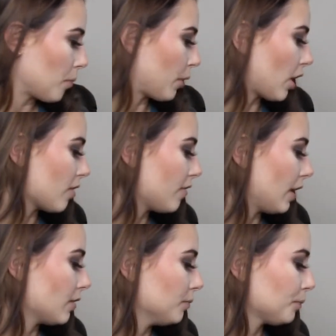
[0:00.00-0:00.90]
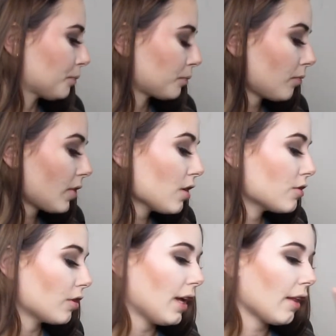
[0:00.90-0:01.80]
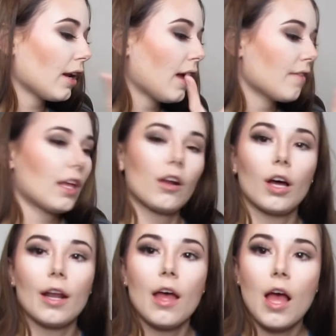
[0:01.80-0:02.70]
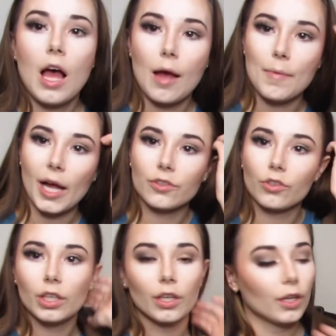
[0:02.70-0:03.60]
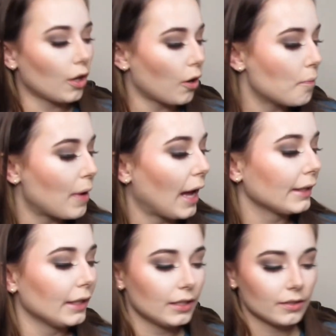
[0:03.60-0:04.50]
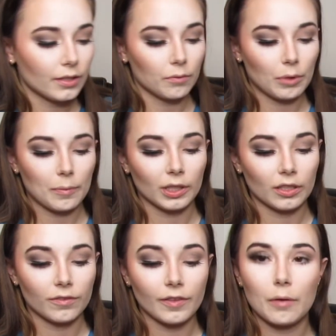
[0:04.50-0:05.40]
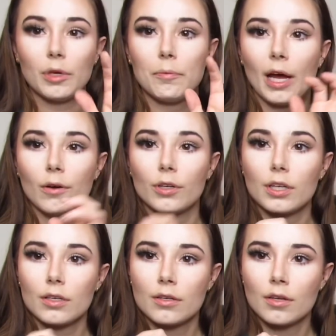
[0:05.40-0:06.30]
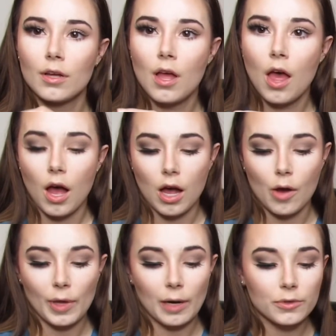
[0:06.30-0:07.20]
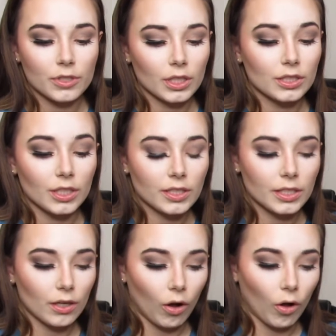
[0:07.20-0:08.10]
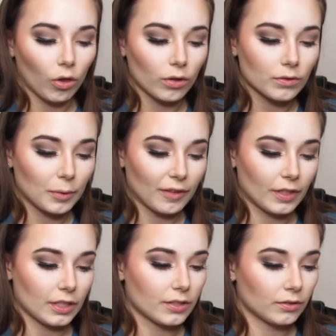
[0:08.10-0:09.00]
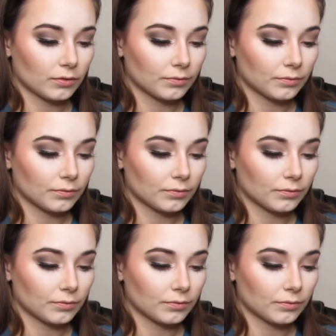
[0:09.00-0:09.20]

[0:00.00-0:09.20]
Perfect. So now that I have that on, I'm actually gonna go back into the Maybelline Fit Me powder. And I'm just gonna dust it all over my face.